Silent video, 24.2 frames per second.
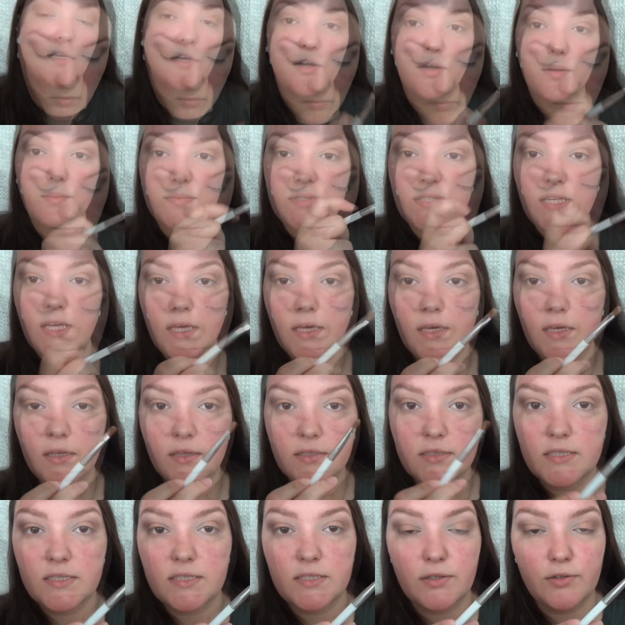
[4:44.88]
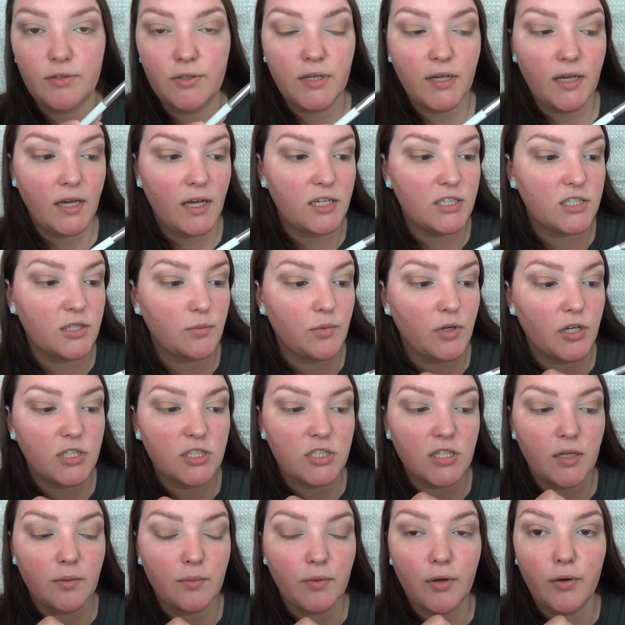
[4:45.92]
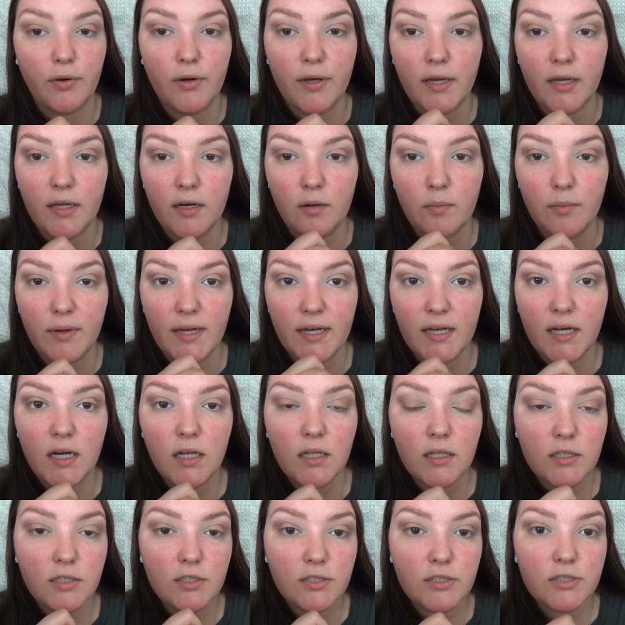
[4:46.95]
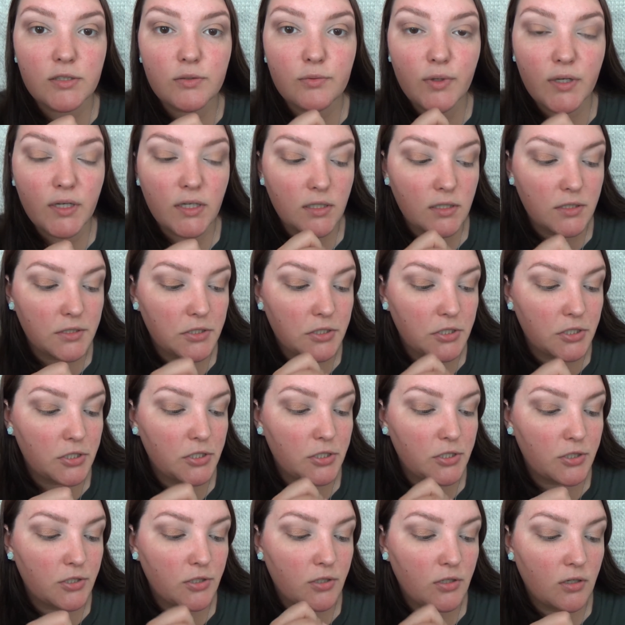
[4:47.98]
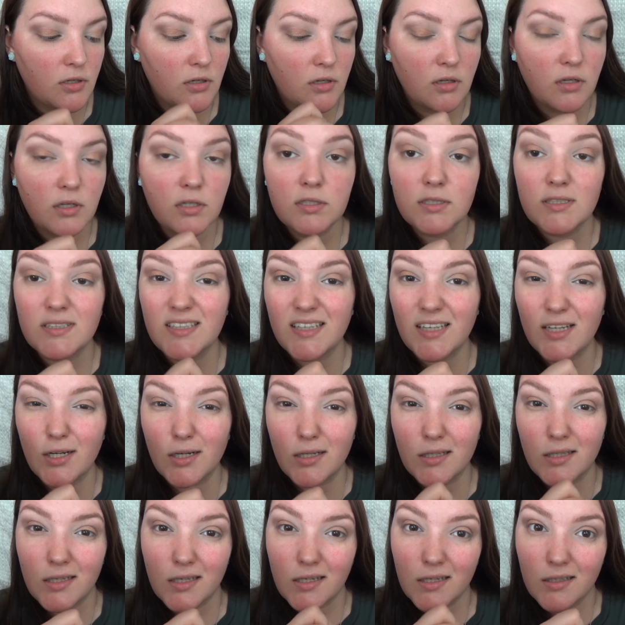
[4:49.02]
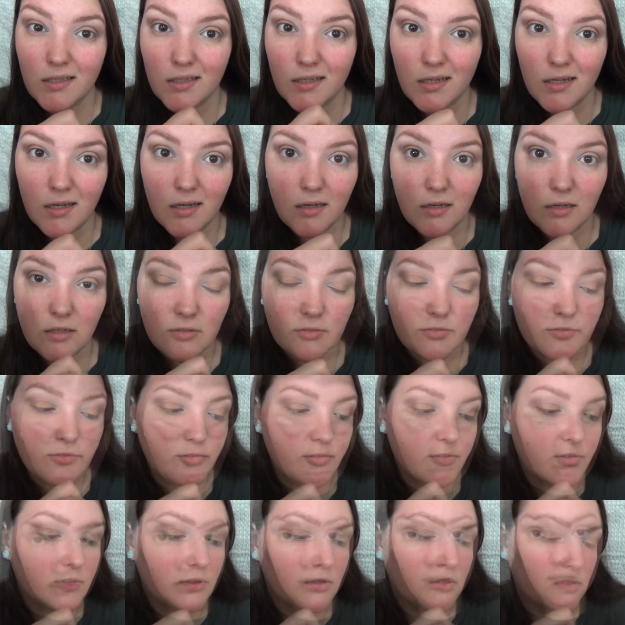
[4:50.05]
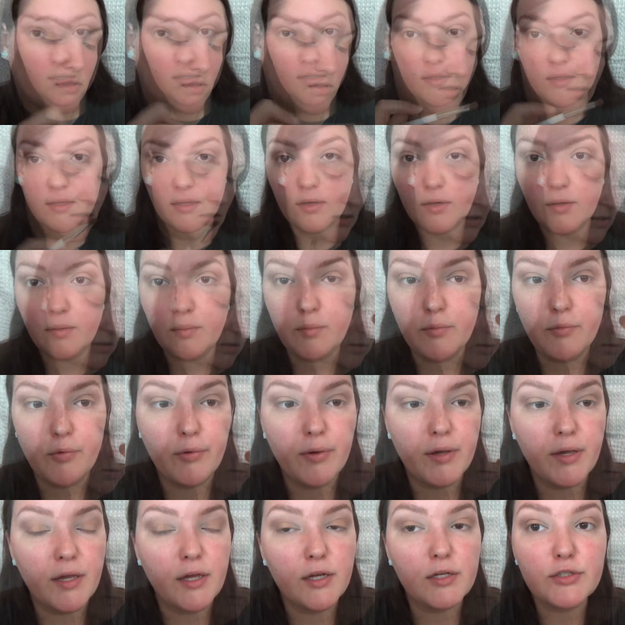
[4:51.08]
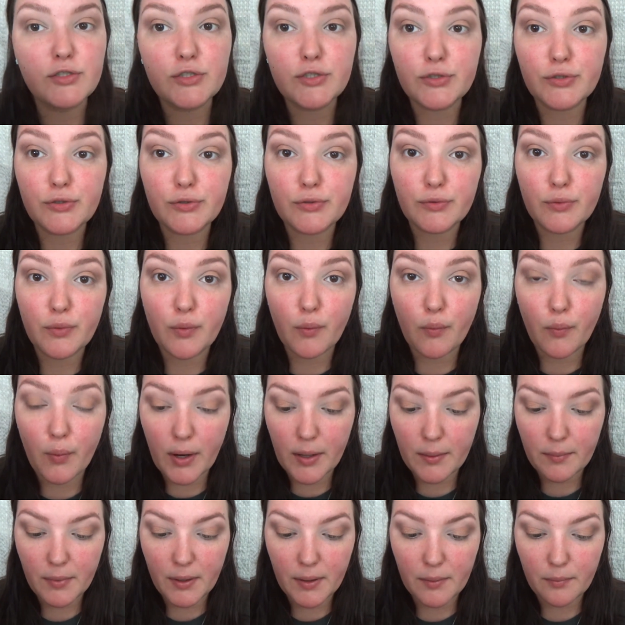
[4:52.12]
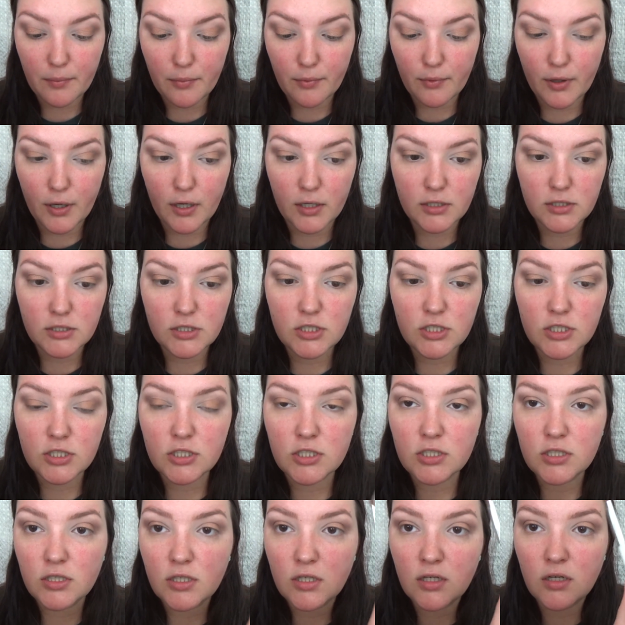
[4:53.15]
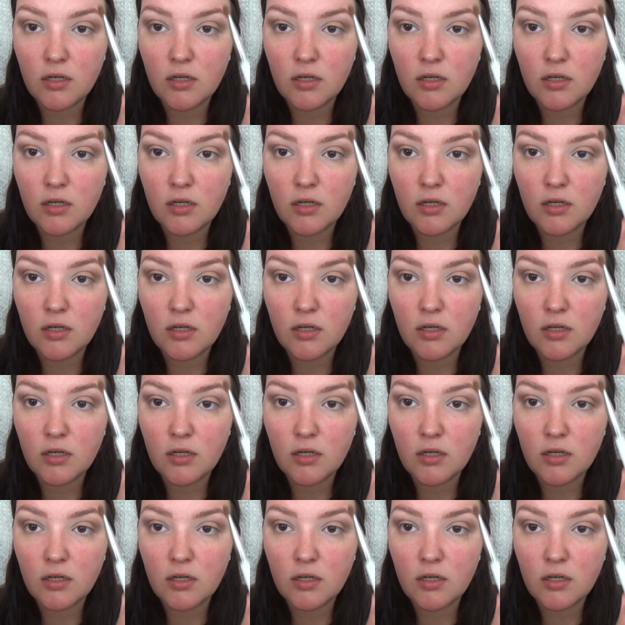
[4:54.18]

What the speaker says: I'm taking this Sonia Kashuk brush and I'm going in on my color switch to get all the color off. Now I'm going to wet my brush.